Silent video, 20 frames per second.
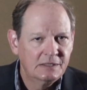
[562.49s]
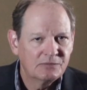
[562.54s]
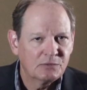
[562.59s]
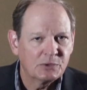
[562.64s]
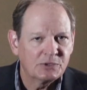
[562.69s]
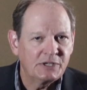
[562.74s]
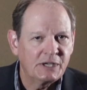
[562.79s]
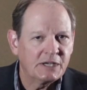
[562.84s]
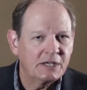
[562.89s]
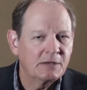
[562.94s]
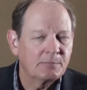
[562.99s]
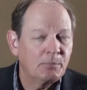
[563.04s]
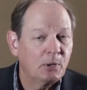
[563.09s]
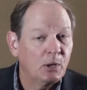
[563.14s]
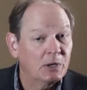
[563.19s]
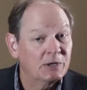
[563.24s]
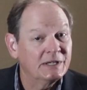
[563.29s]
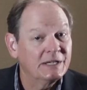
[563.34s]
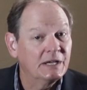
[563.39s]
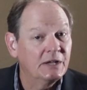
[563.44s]
for taking
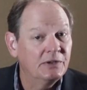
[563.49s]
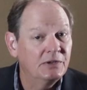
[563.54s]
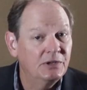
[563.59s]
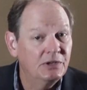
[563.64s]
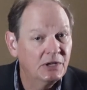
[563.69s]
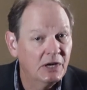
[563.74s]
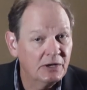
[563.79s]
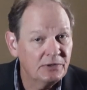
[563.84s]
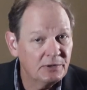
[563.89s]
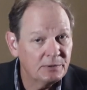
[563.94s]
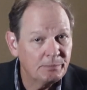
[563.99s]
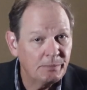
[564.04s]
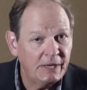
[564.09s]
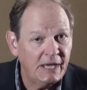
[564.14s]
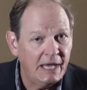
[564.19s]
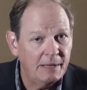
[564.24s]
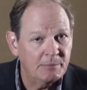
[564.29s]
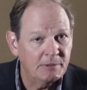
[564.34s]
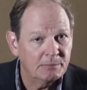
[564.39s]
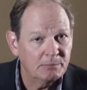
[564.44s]
part in another
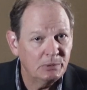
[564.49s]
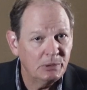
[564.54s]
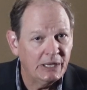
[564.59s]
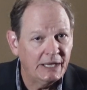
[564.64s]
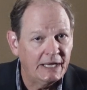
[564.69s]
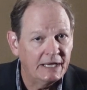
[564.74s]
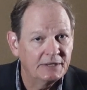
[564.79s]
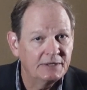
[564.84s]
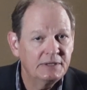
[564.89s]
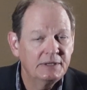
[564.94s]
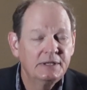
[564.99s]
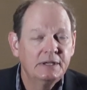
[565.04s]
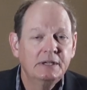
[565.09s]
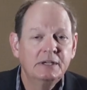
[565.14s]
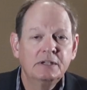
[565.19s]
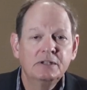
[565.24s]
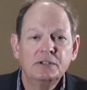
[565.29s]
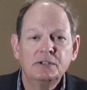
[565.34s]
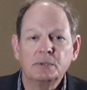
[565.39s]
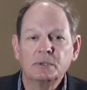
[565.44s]
payment plan
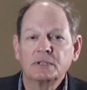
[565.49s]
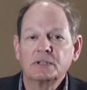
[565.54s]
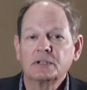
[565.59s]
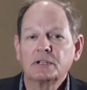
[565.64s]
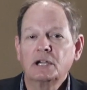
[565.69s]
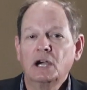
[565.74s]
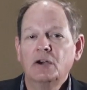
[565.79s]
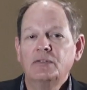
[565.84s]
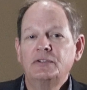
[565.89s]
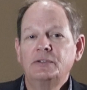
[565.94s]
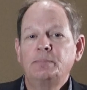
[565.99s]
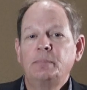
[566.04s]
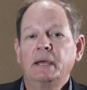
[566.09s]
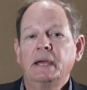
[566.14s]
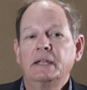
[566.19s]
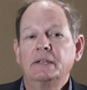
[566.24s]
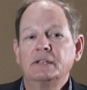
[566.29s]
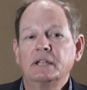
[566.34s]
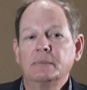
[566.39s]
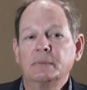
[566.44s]
during the COVID
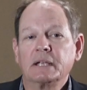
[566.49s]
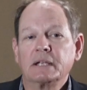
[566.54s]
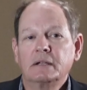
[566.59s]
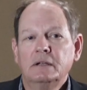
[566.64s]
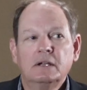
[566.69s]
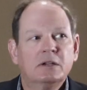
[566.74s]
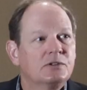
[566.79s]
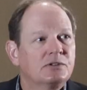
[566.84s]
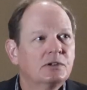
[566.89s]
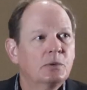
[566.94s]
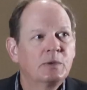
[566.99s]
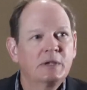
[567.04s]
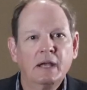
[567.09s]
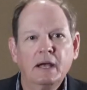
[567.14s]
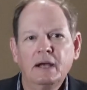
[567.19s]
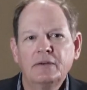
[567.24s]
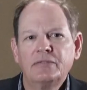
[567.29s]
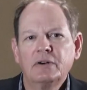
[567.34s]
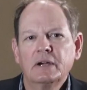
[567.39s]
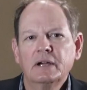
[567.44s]
pandemic. So we
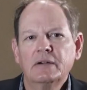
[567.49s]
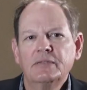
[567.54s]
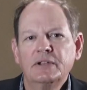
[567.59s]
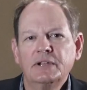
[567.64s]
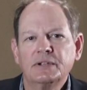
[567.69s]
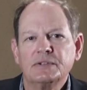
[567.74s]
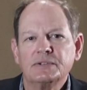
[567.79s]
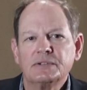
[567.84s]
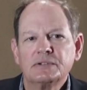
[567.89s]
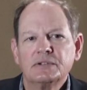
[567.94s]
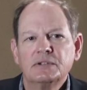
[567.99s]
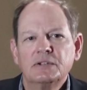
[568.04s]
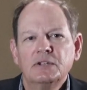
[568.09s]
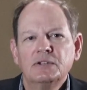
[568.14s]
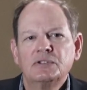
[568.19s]
have our evidence.